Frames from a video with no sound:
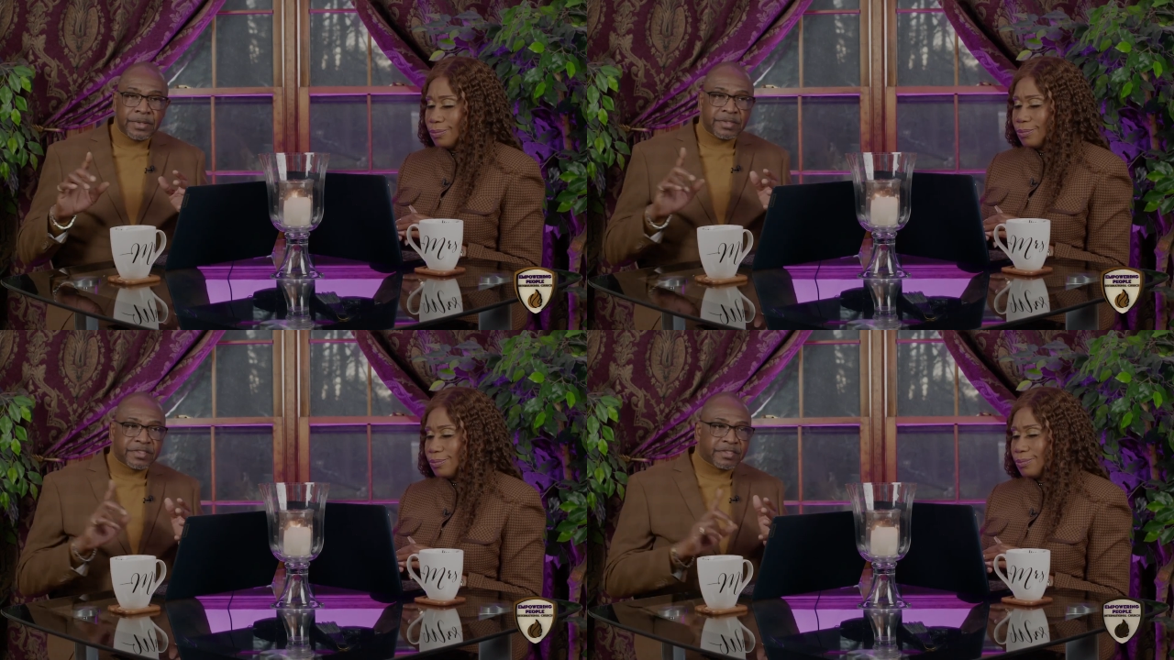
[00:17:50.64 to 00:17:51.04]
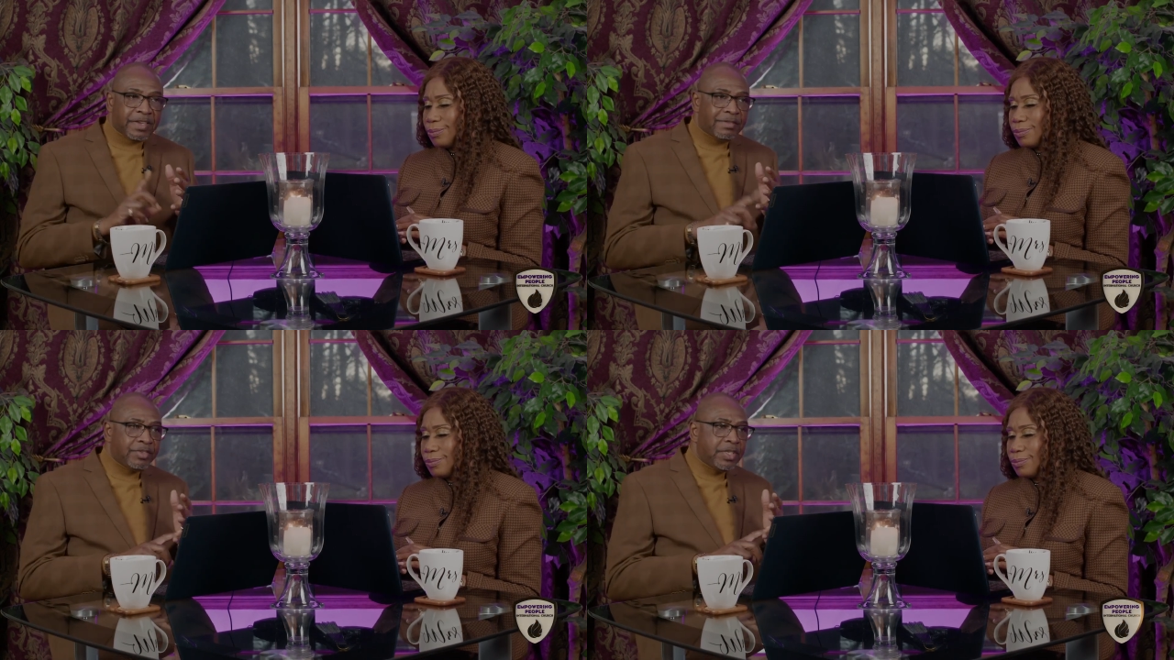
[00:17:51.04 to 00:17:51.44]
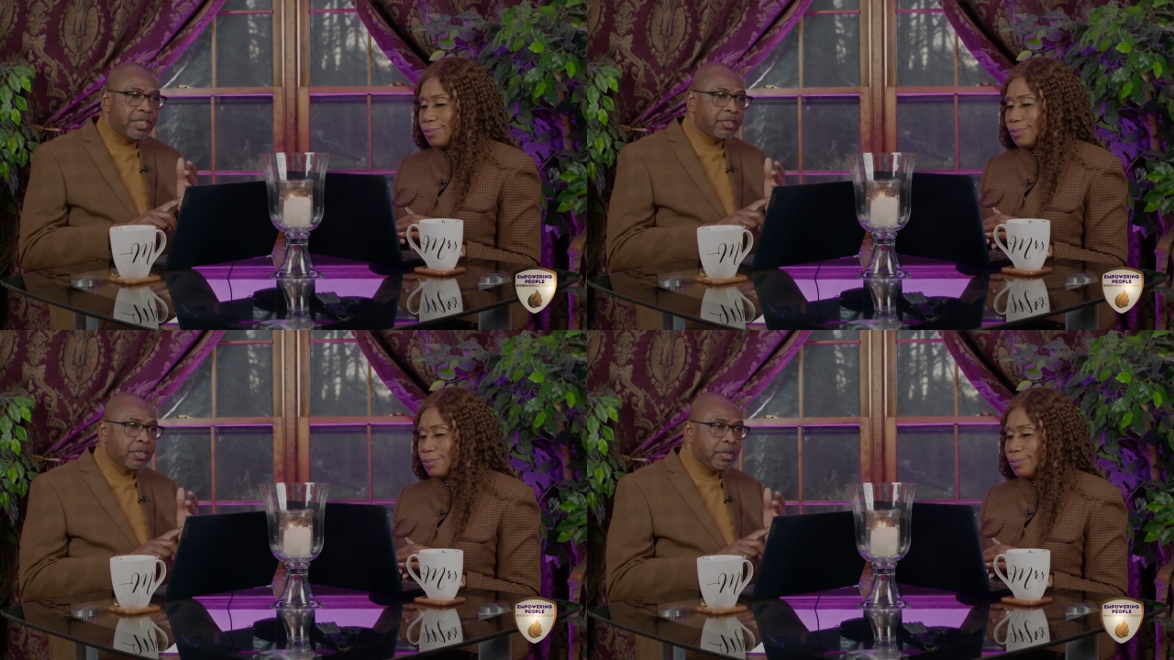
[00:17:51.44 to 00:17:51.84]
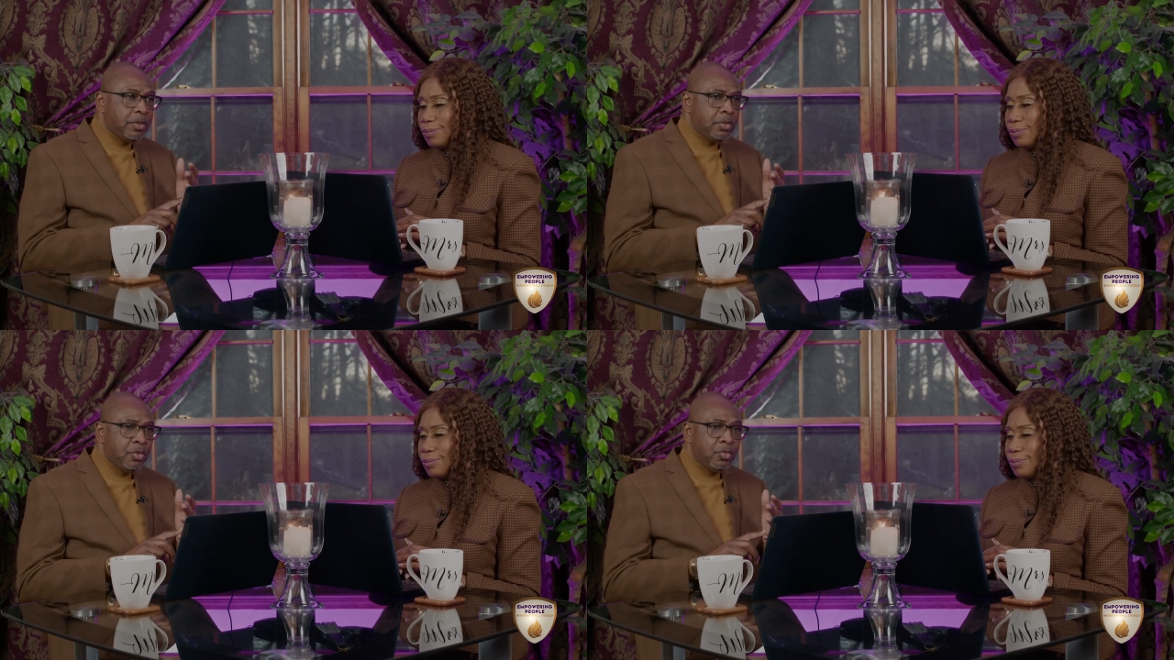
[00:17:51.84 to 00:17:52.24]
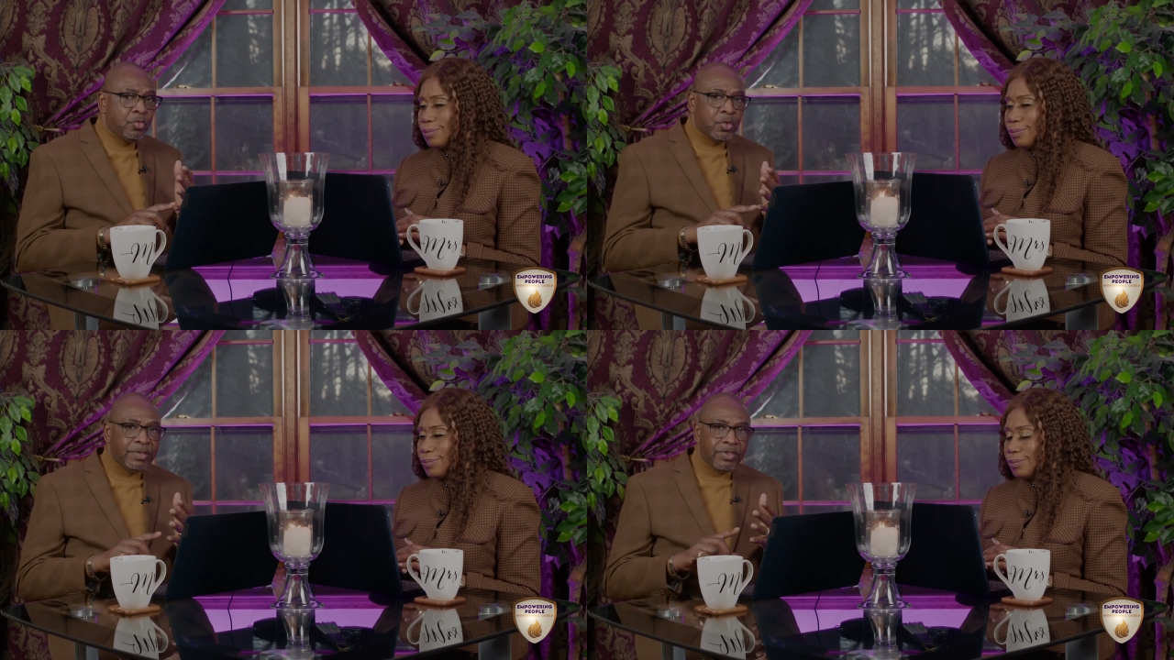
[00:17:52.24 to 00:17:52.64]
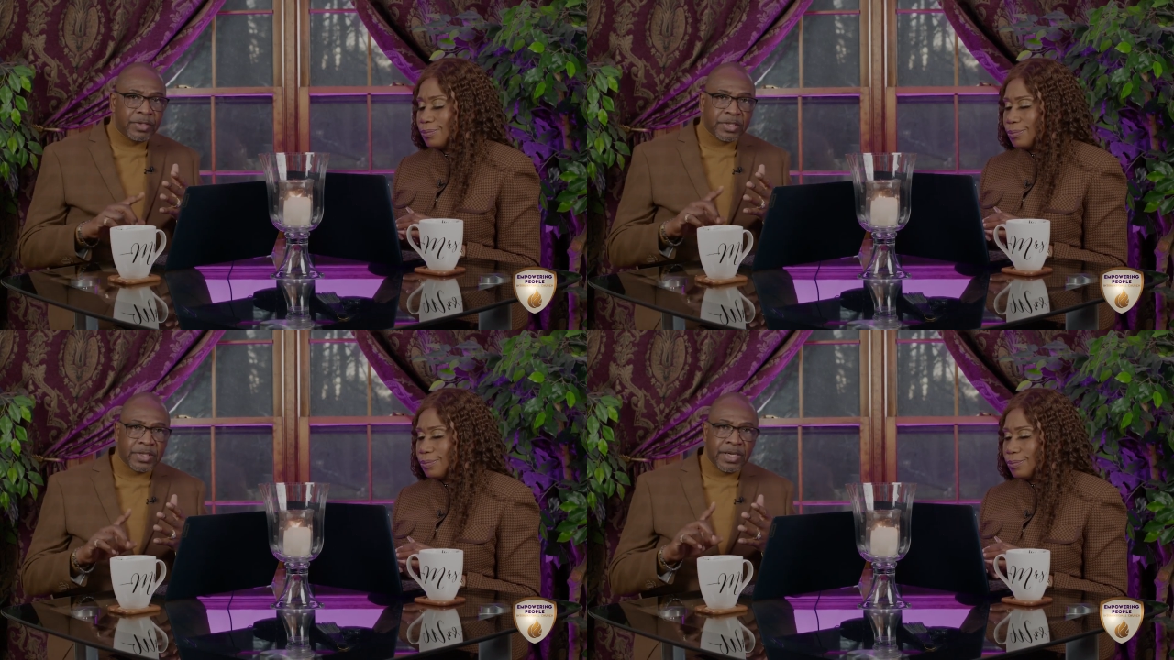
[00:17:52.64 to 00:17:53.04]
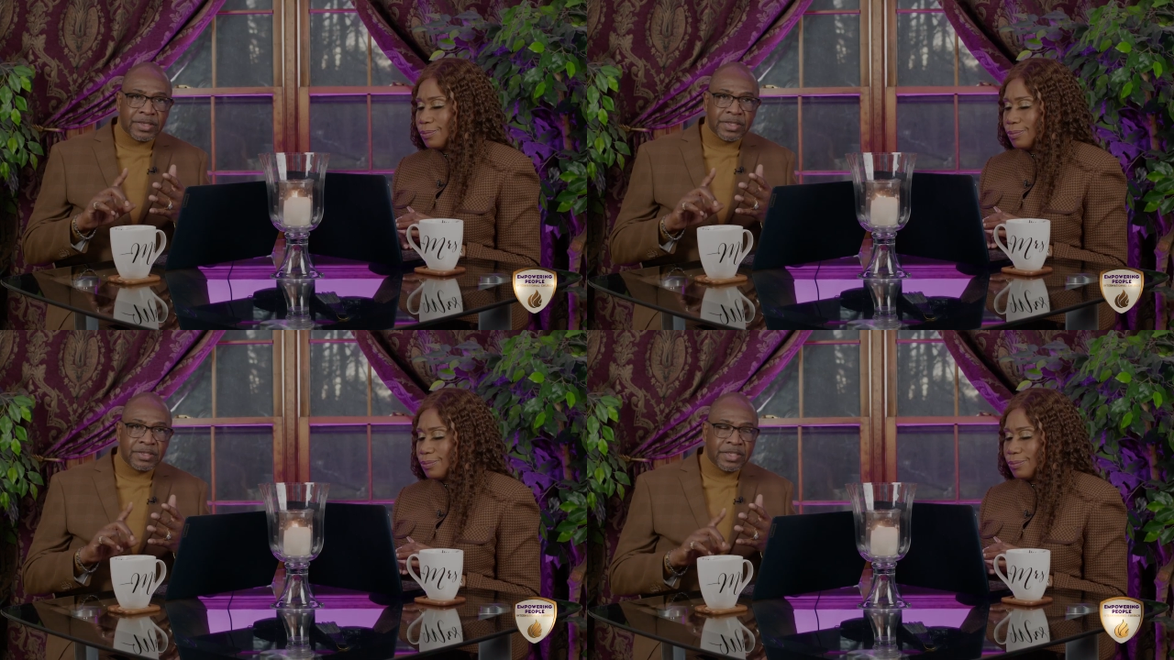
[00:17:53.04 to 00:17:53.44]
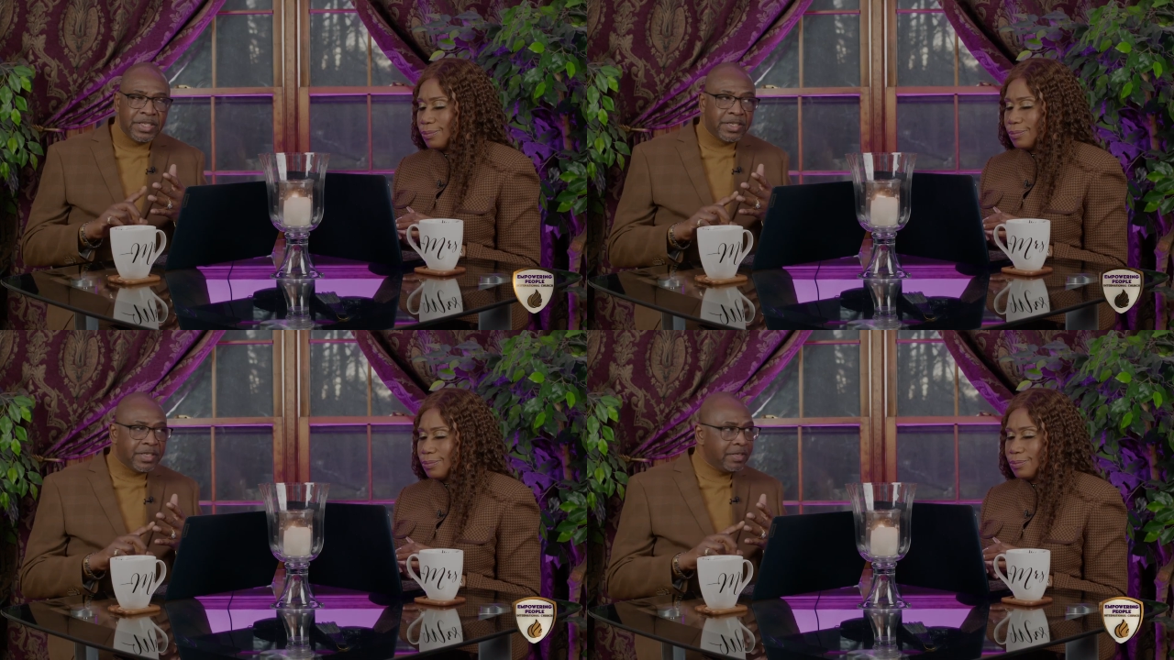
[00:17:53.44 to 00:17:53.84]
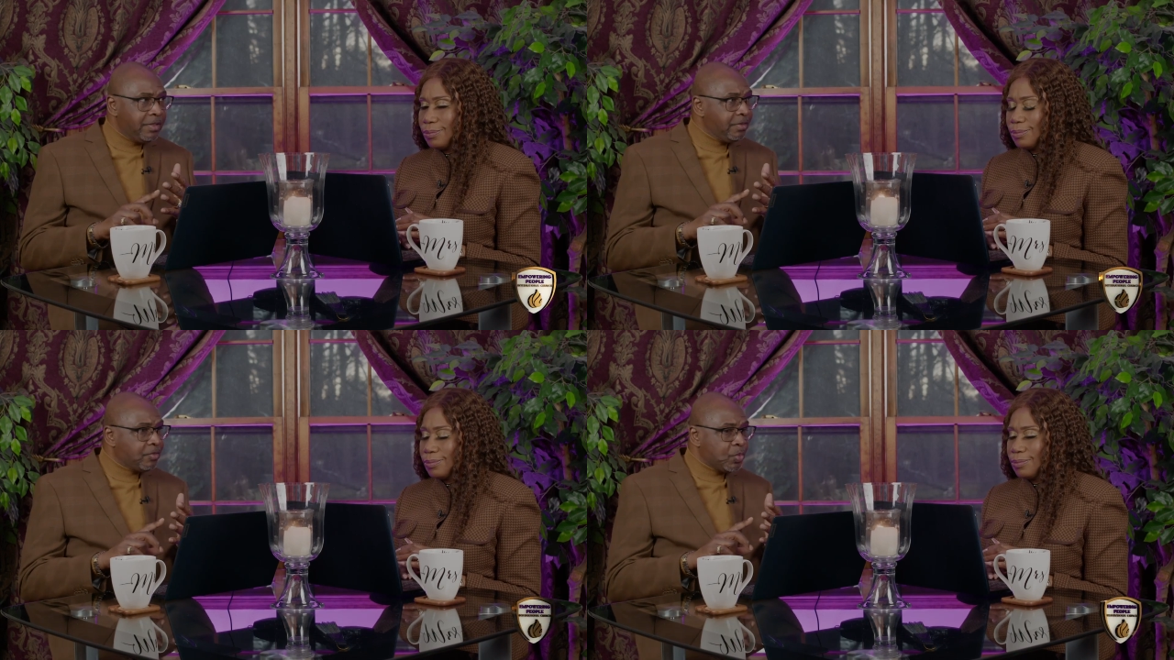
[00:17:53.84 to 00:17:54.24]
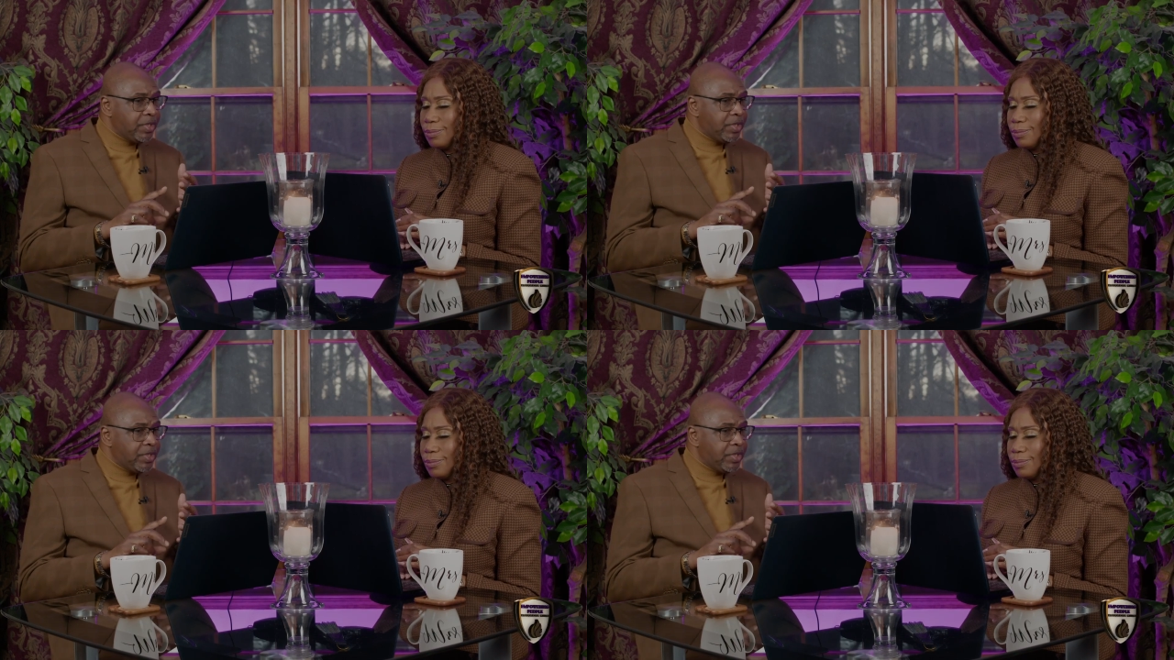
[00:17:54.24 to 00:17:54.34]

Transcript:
Speaker 1: 72. We've looked at the deacons.